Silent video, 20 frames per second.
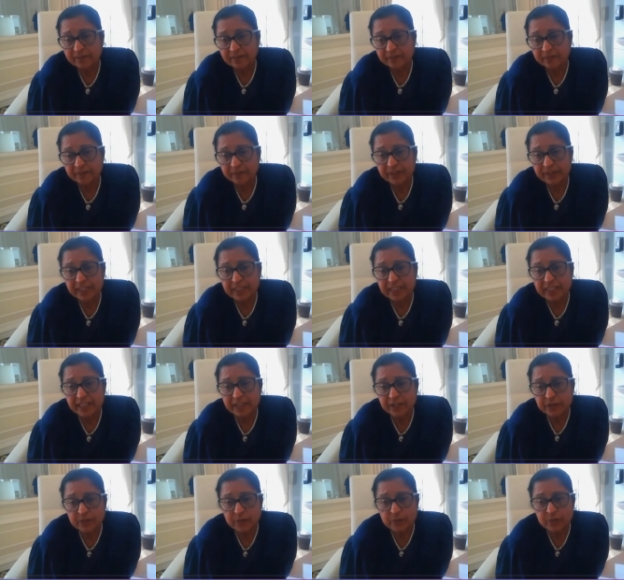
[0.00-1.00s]
we need
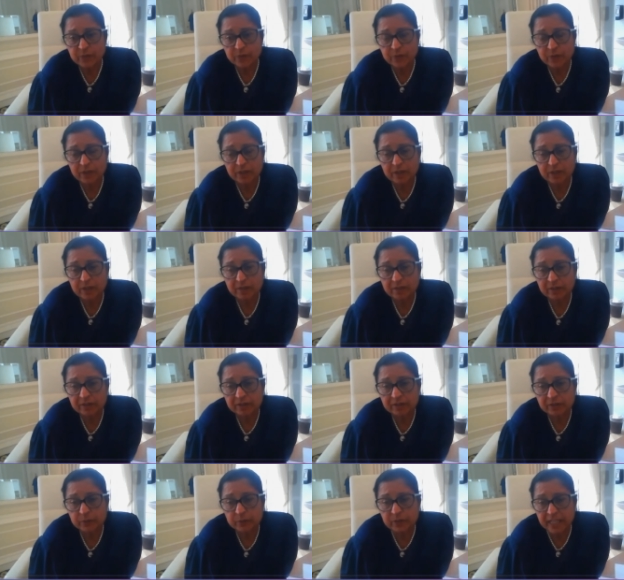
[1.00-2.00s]
to do
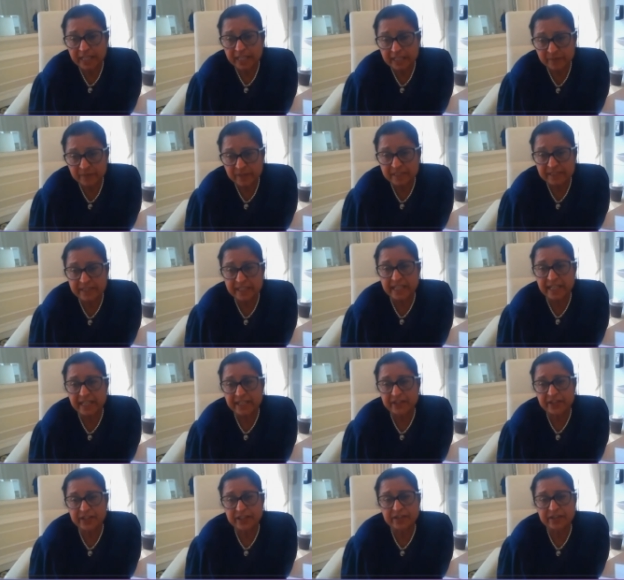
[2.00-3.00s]
the
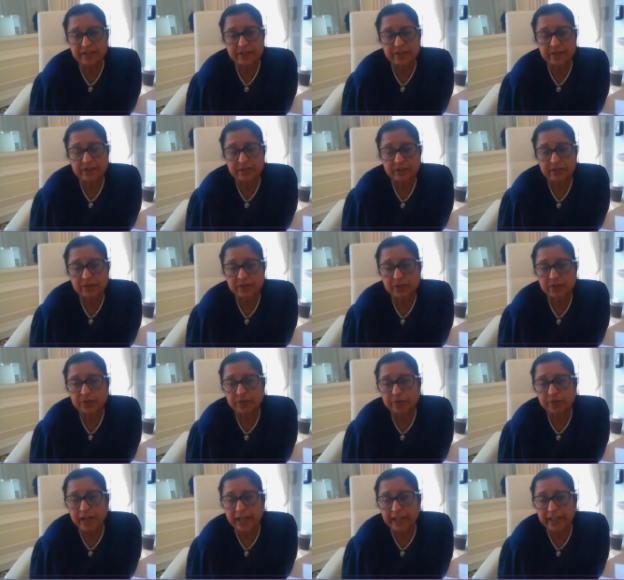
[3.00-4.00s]
investigations to
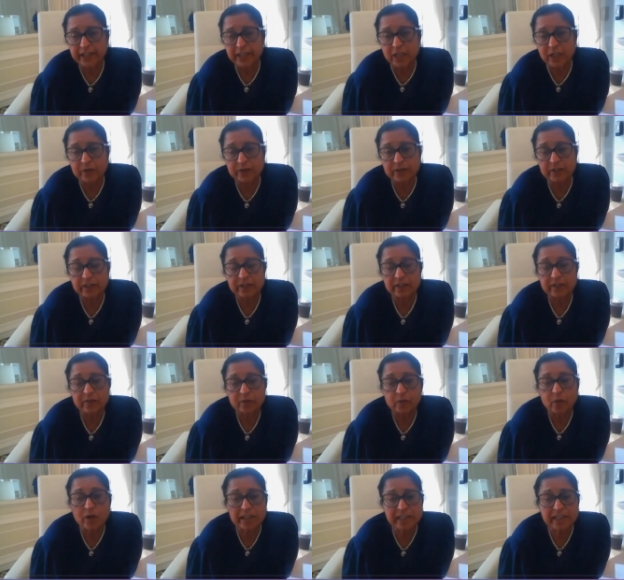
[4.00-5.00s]
find out
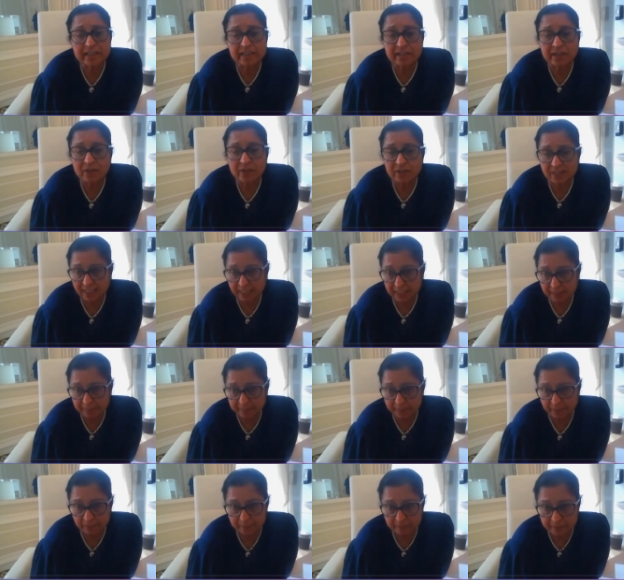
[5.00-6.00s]
what is causing the
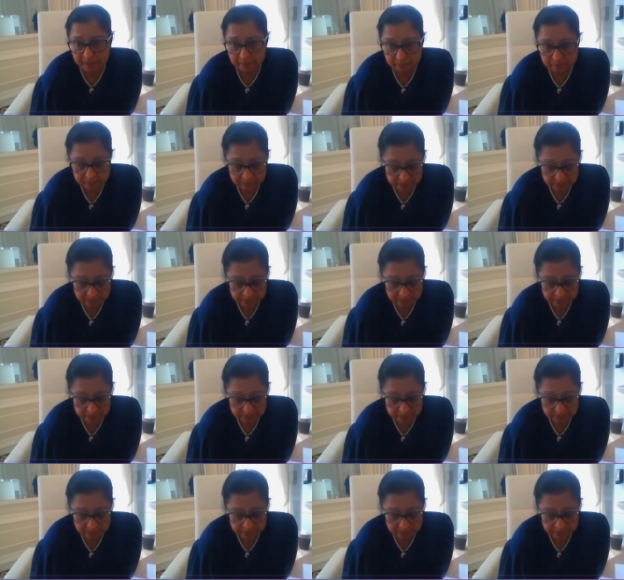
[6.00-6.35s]
problem.